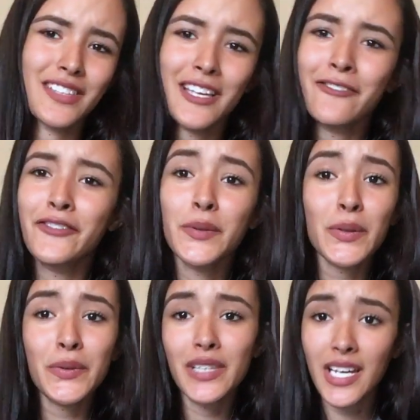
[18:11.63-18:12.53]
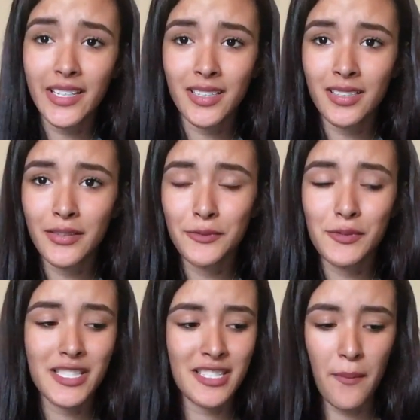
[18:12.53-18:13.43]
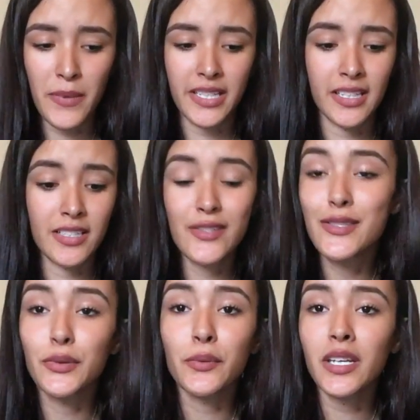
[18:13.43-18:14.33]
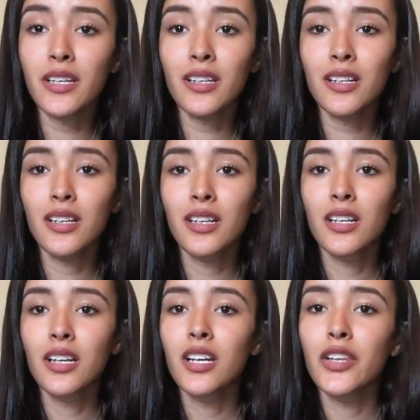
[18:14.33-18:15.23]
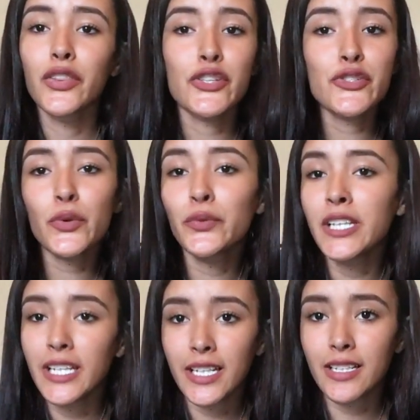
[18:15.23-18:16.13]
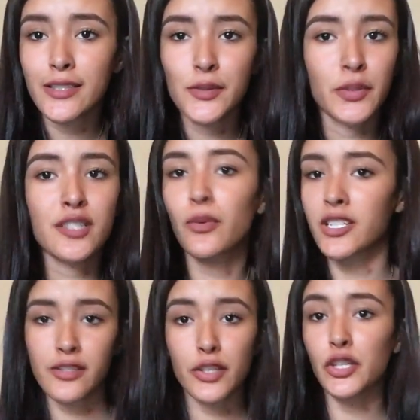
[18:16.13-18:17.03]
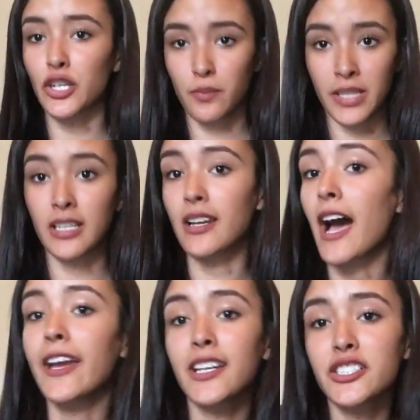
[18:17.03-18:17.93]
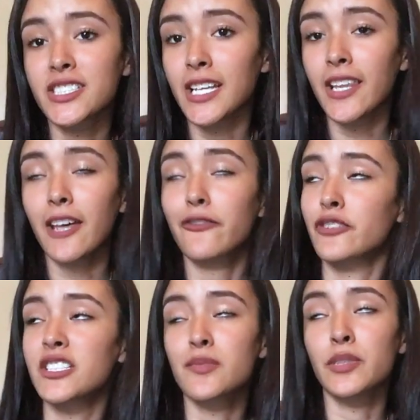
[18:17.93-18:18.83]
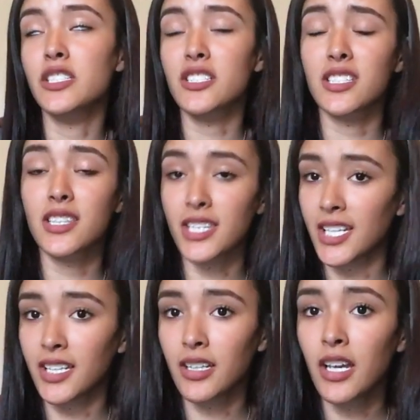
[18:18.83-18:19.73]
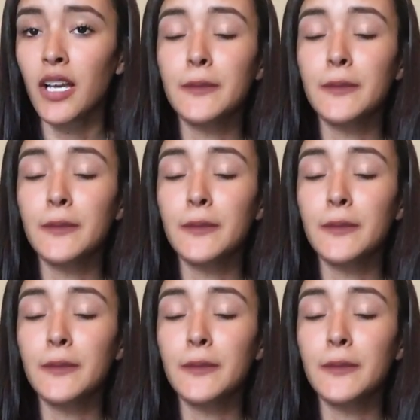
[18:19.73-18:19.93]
if you don't like what somebody is doing, there's no need to express your opinion. I understand that free speech is a thing,